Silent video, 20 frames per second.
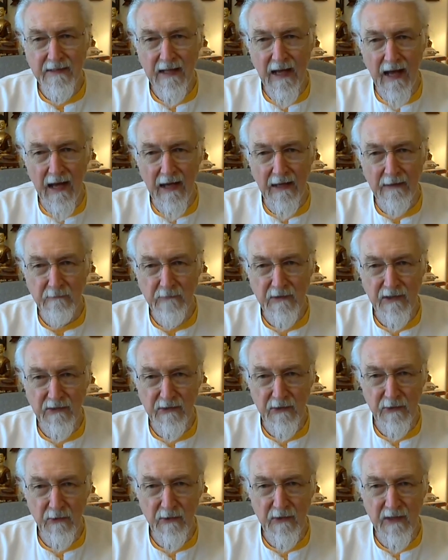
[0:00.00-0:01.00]
time to
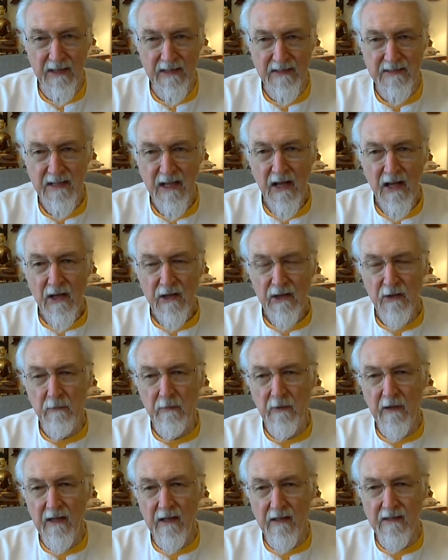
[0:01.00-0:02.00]
do this. You
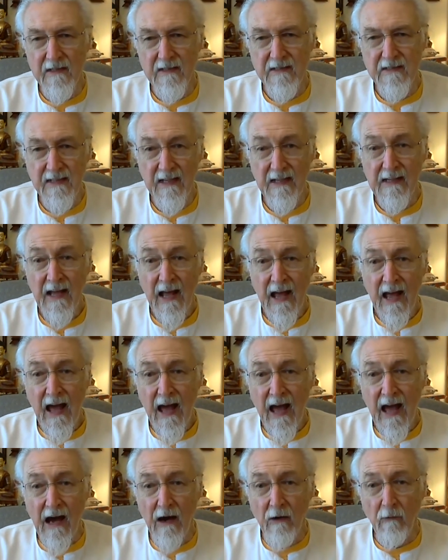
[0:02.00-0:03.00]
begin to see
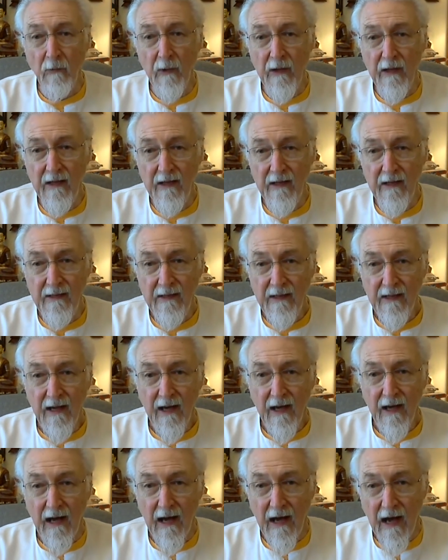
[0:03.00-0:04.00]
how we
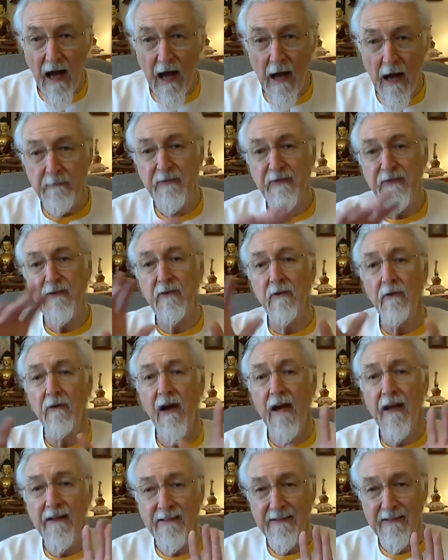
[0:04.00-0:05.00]

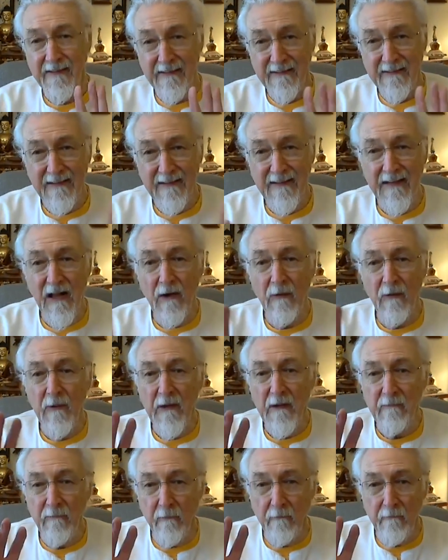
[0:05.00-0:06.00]
obscurate,
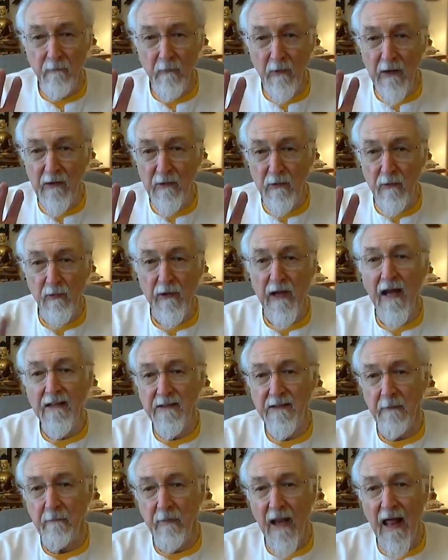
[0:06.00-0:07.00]
we
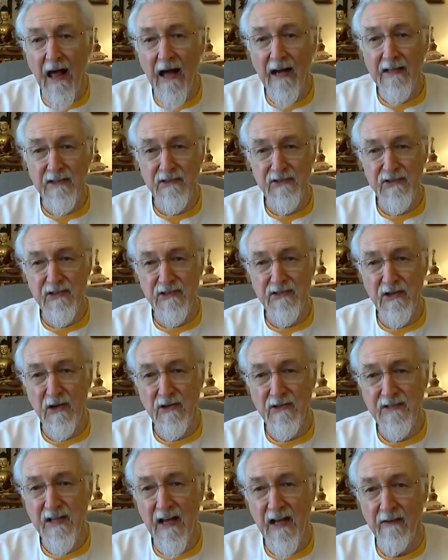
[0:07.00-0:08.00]
create the blockages
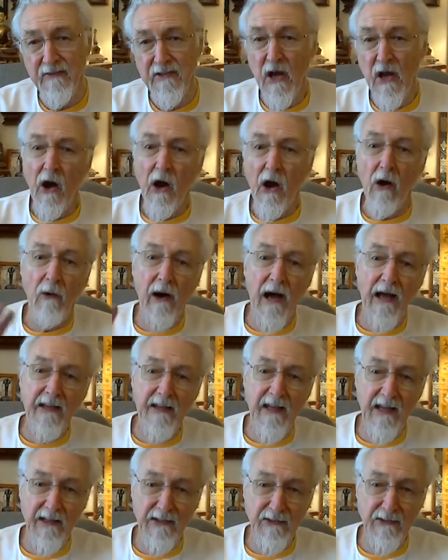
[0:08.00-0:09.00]
ourselves. Oh, I
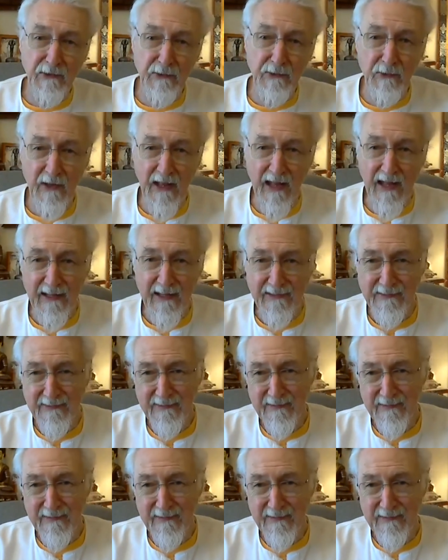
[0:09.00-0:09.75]
can't do that.